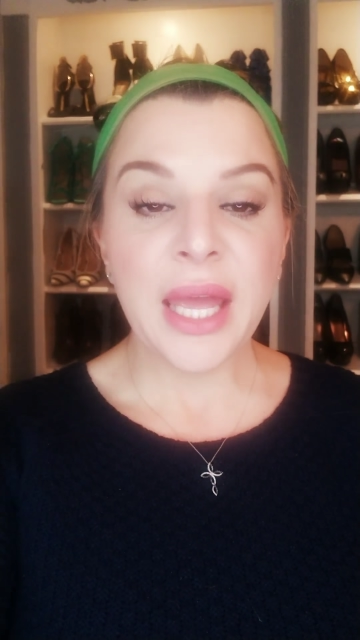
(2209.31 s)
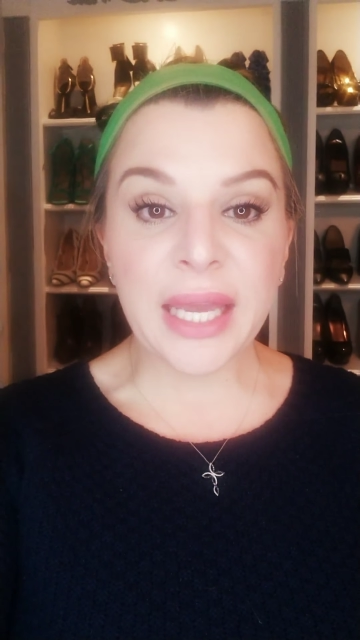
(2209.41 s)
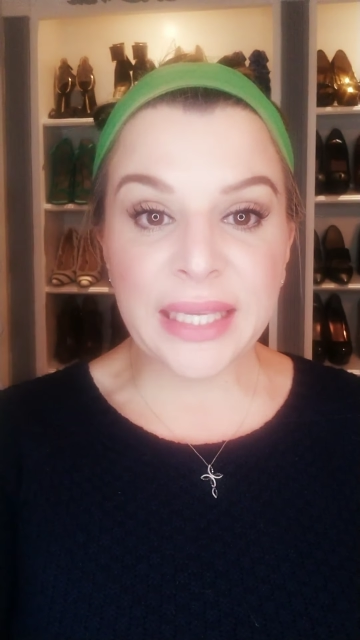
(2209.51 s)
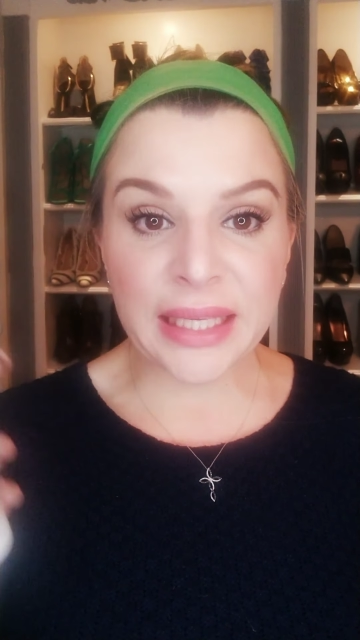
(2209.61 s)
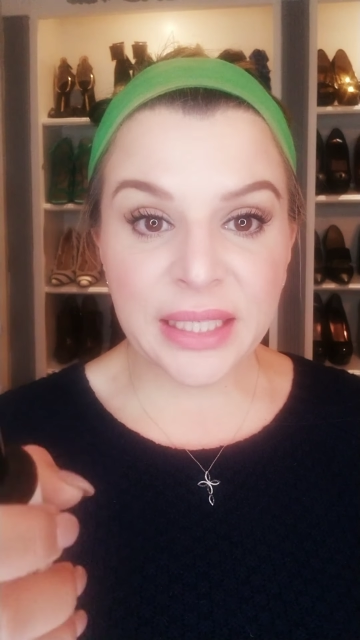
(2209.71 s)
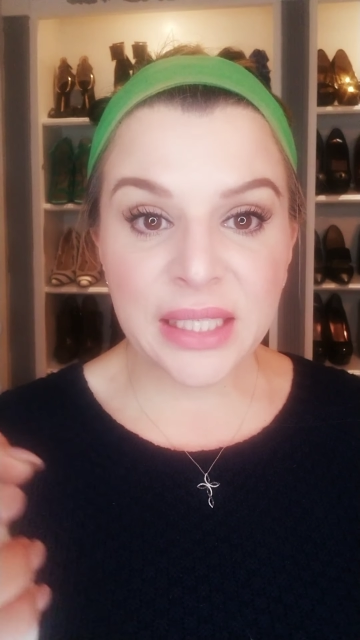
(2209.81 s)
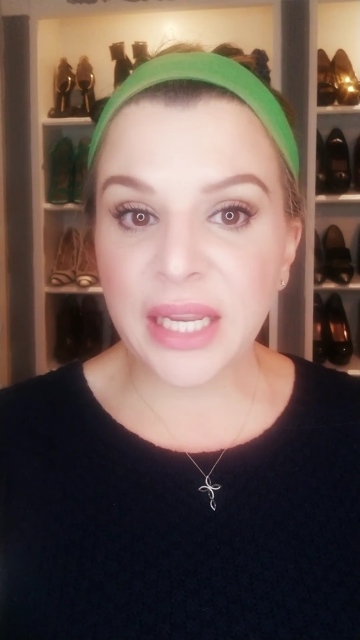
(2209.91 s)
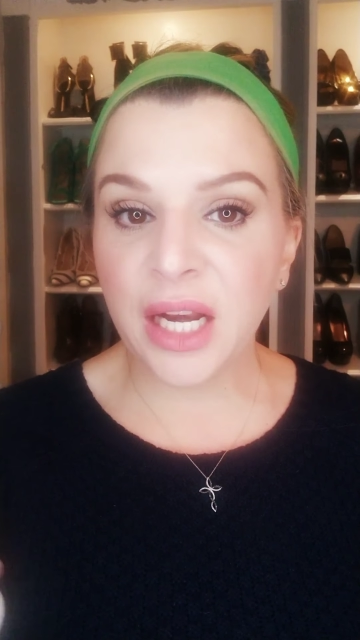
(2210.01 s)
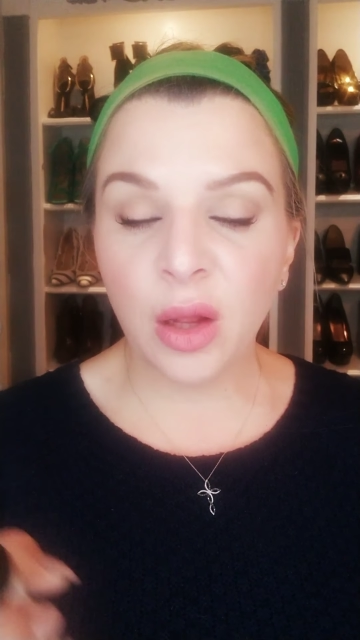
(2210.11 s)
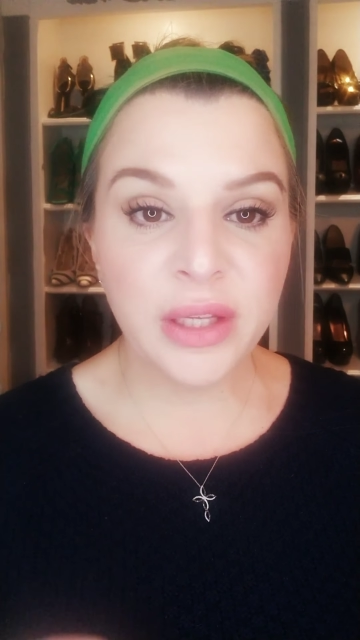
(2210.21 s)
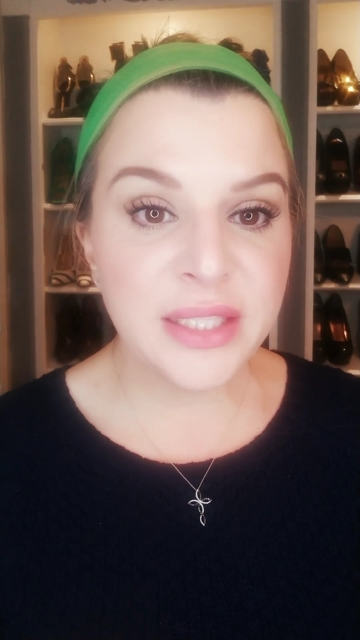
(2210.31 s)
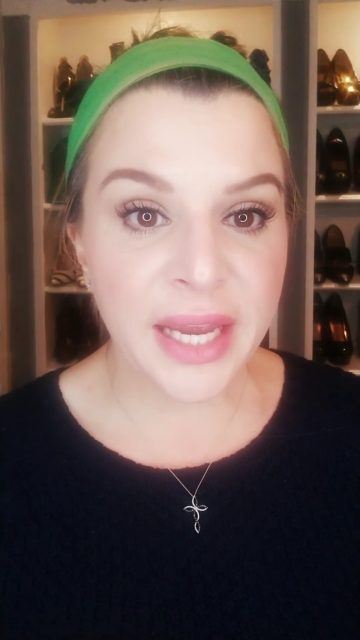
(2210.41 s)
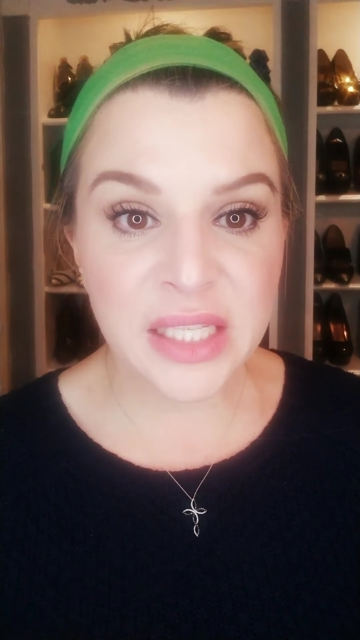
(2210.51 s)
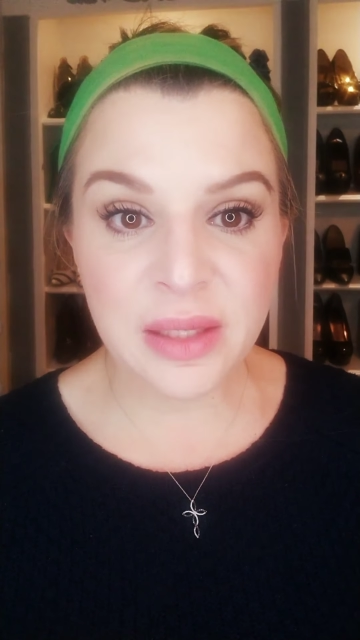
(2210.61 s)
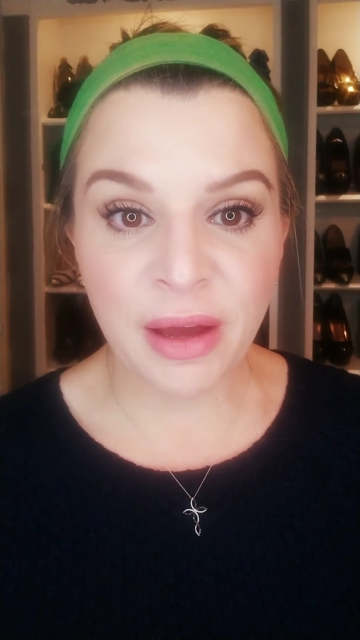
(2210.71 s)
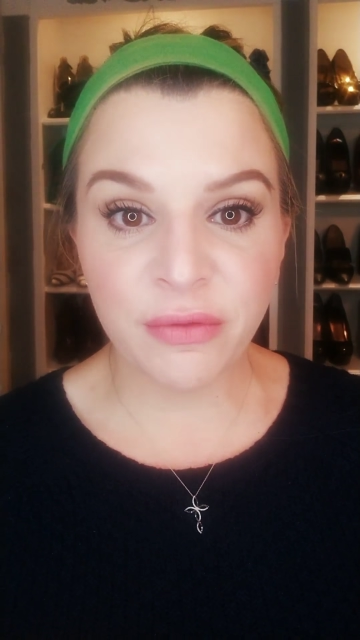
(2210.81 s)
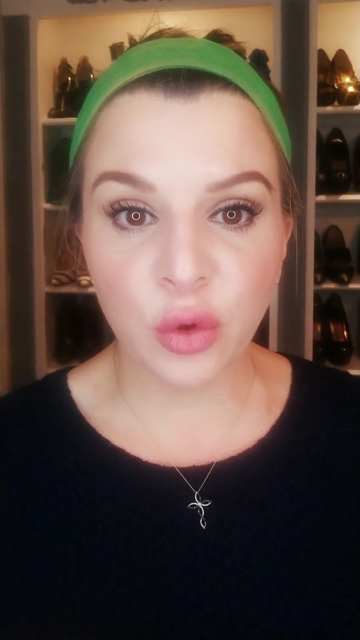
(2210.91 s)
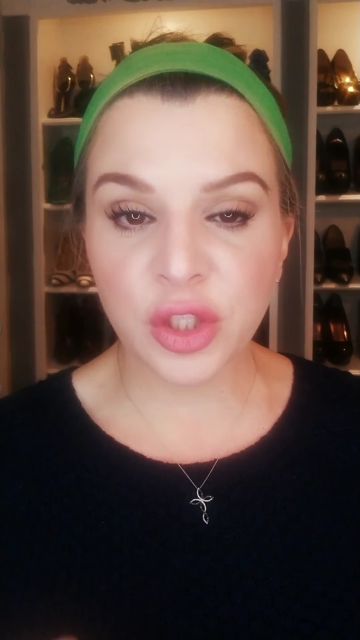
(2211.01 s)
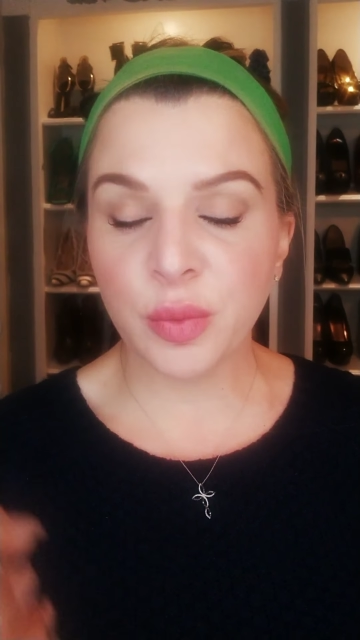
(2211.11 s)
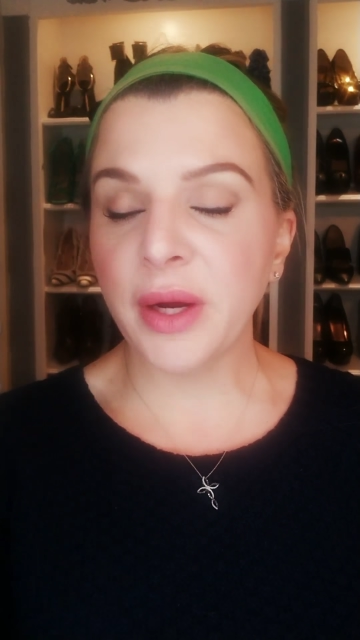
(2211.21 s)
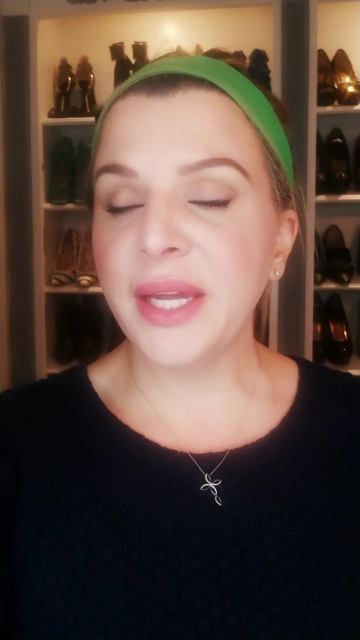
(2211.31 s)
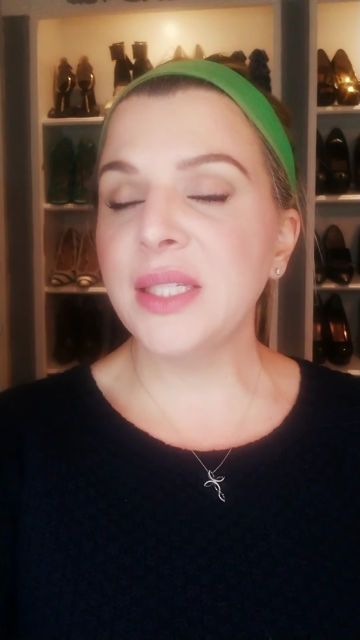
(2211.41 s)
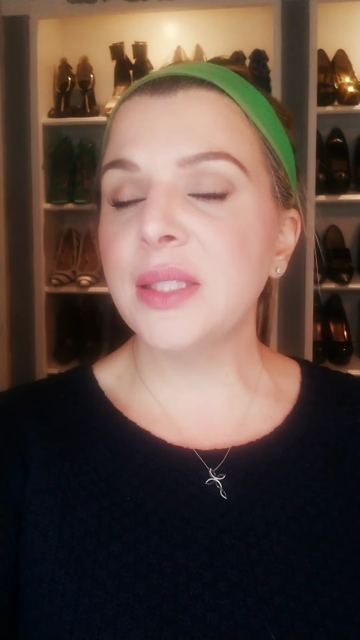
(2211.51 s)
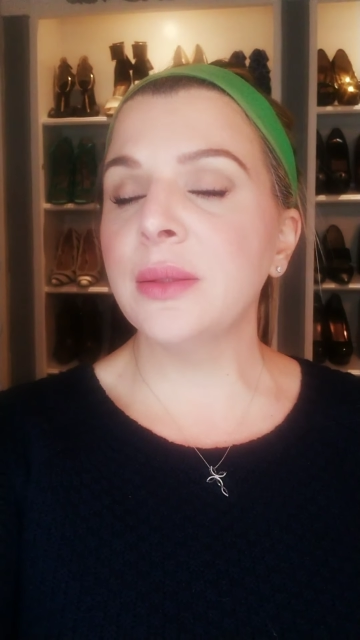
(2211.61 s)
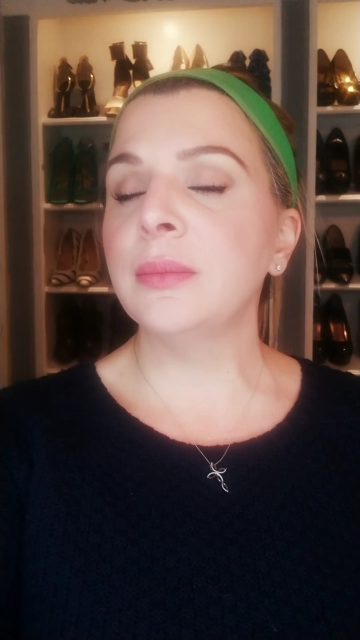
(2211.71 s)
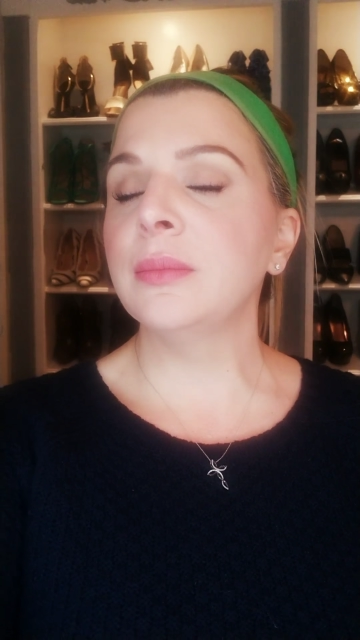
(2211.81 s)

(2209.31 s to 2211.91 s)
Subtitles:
Again, it only takes about 4 sprays.